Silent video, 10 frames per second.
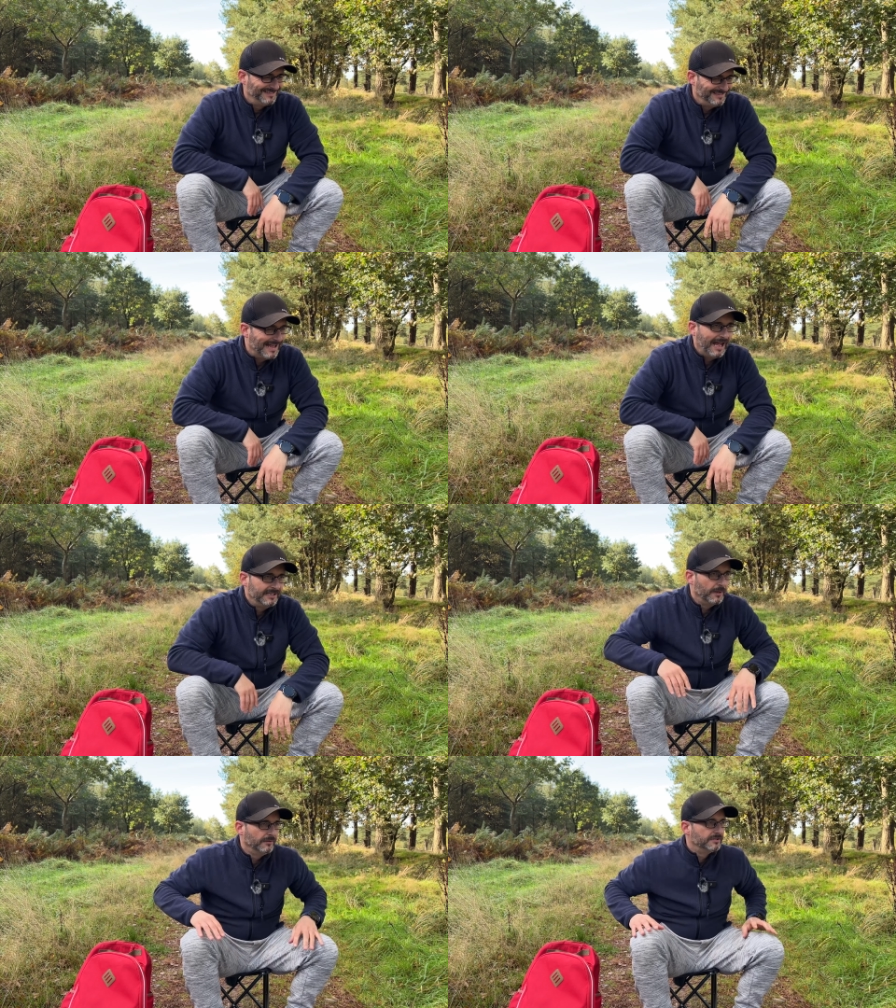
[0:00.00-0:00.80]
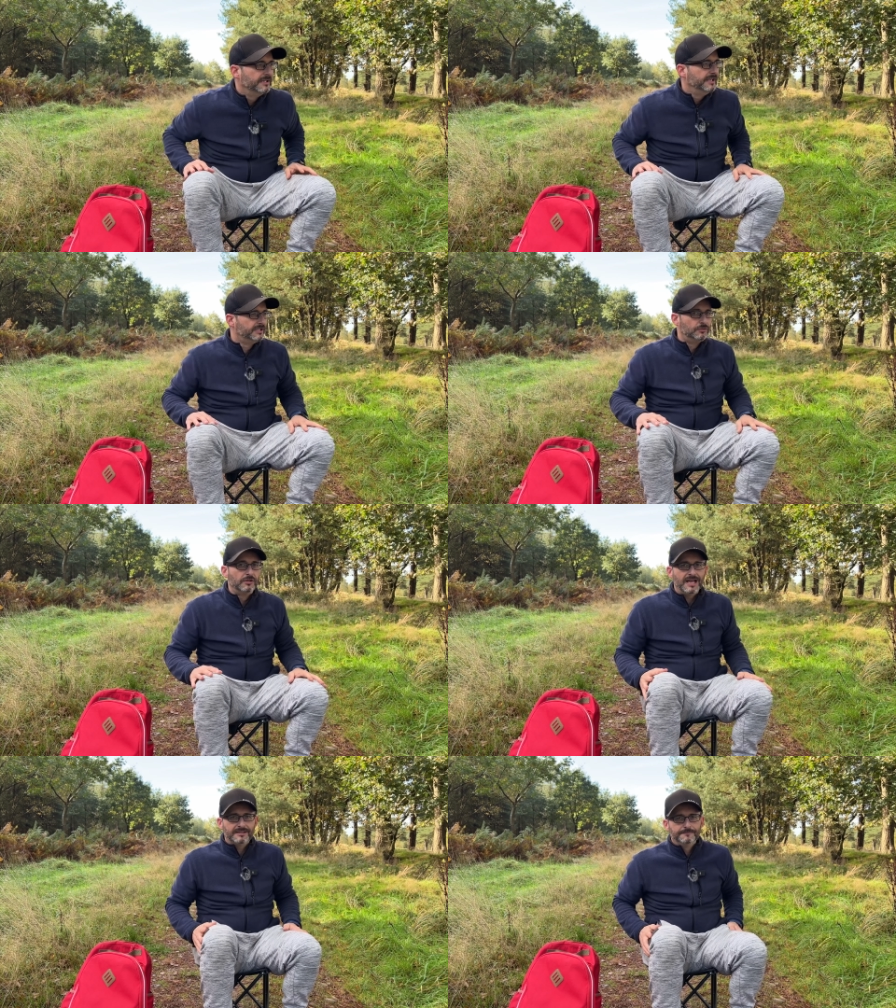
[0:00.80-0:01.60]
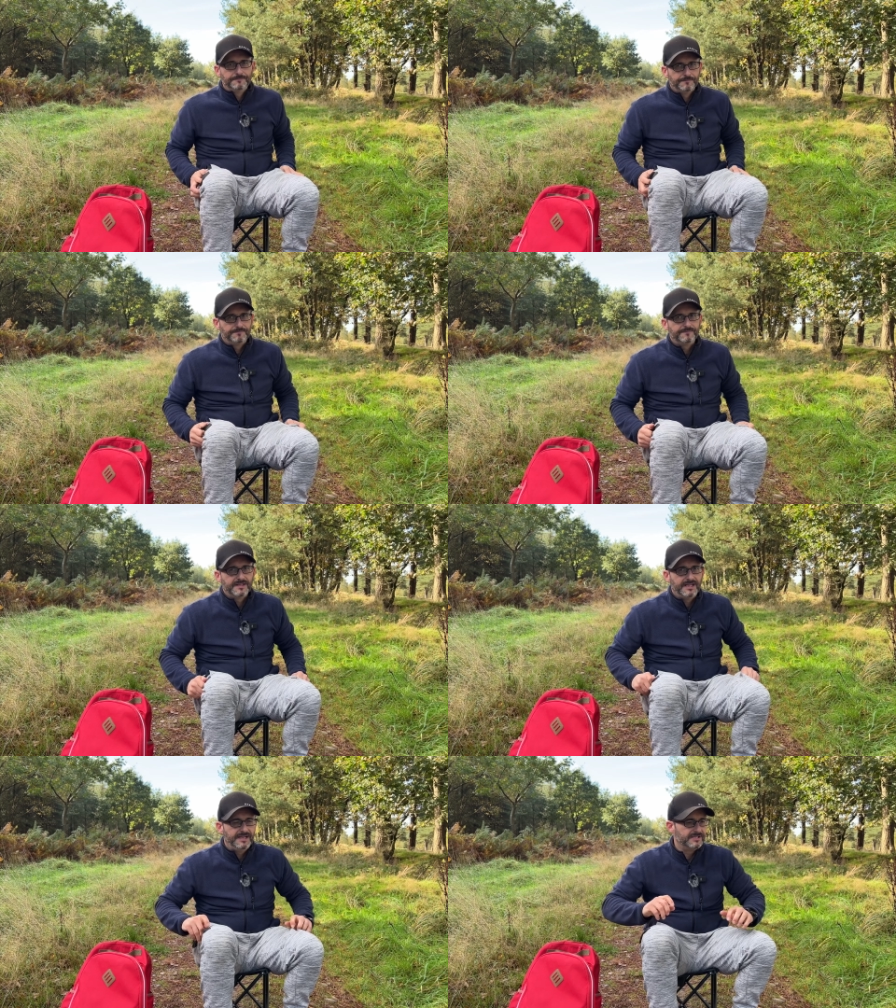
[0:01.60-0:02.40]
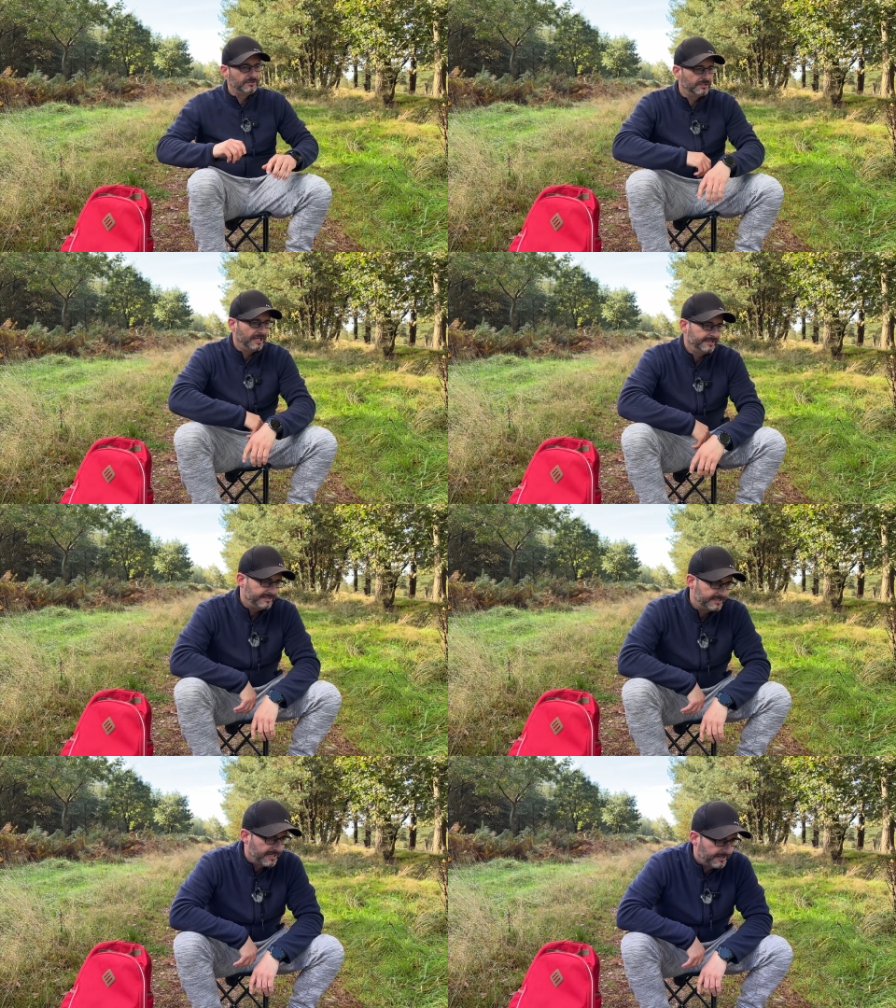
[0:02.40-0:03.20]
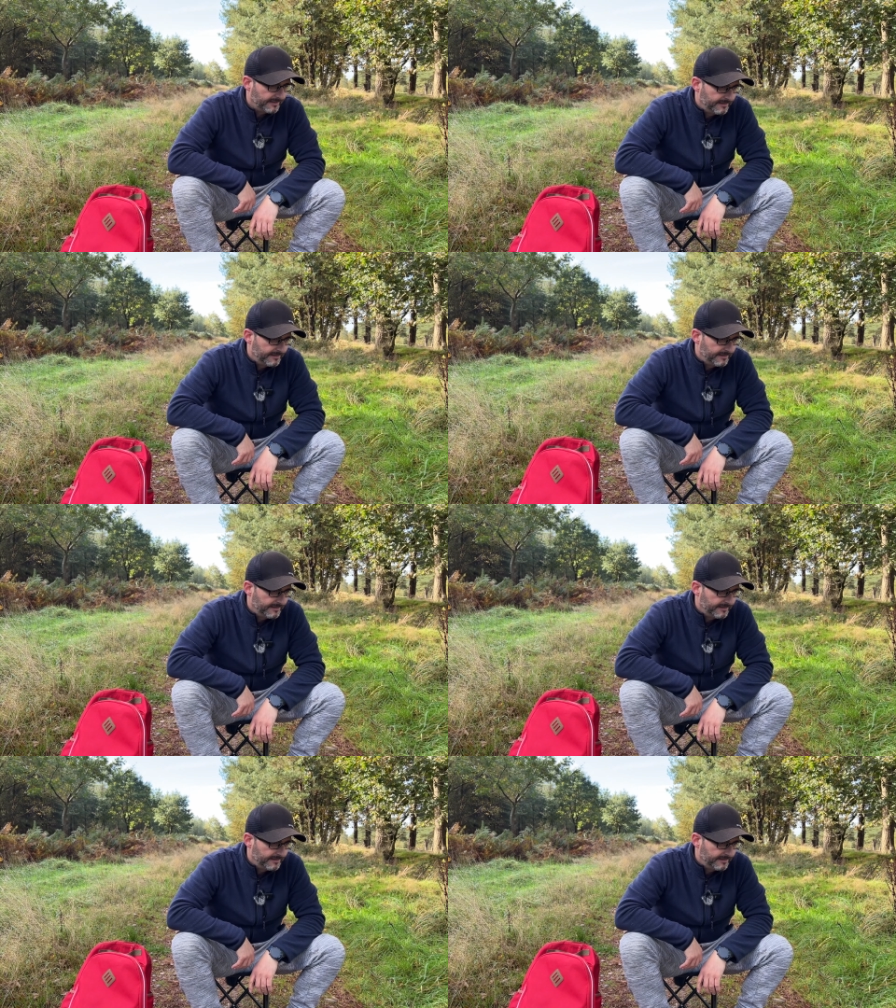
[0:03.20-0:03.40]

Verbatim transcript: Nah, you aren't. He's a good lad. He's a good lad, ain't he, Ted?